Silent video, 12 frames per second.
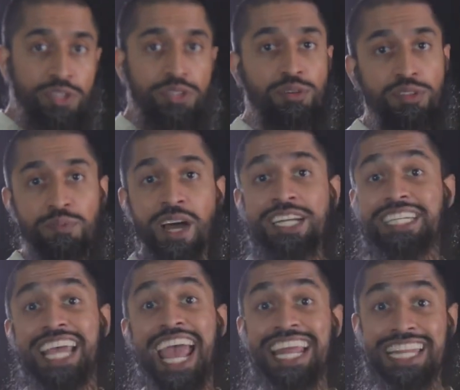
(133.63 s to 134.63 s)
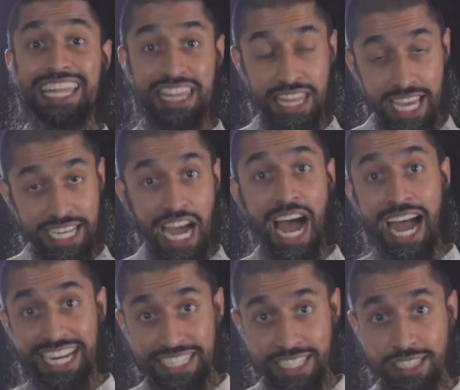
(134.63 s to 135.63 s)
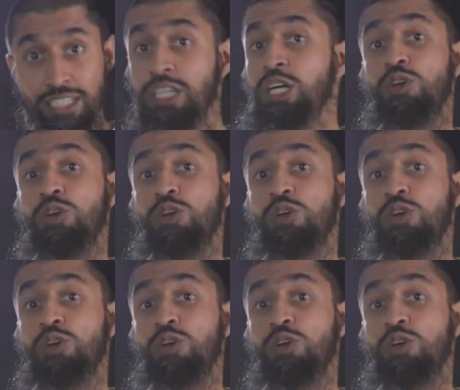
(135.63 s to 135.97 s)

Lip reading: with the Uthmani, and like I did,